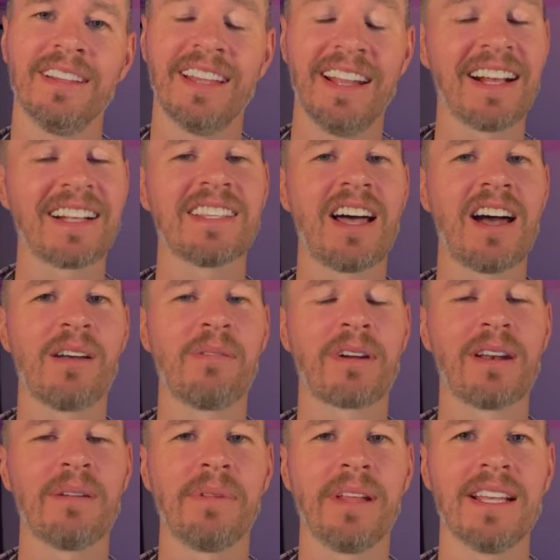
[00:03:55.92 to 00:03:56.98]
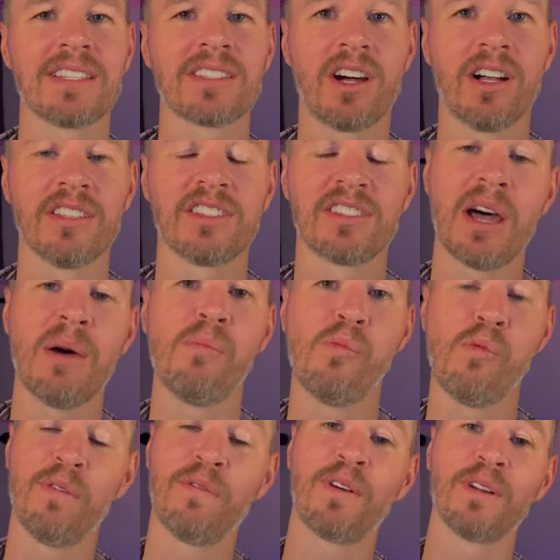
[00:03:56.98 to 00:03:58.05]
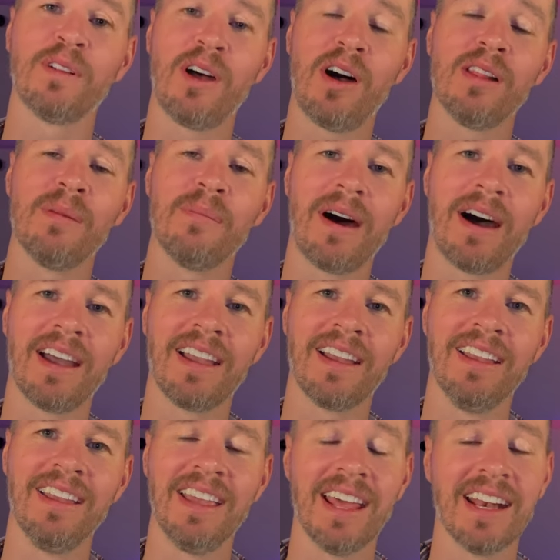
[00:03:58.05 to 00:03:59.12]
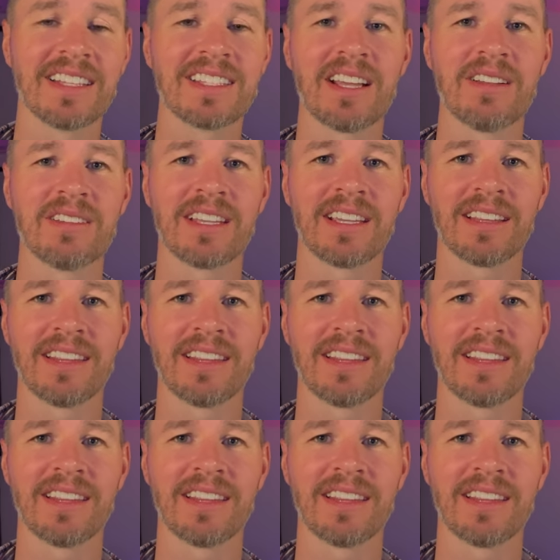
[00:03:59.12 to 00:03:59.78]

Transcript: The next song we're gonna play is called Subwoofer Lullaby, and it sounds like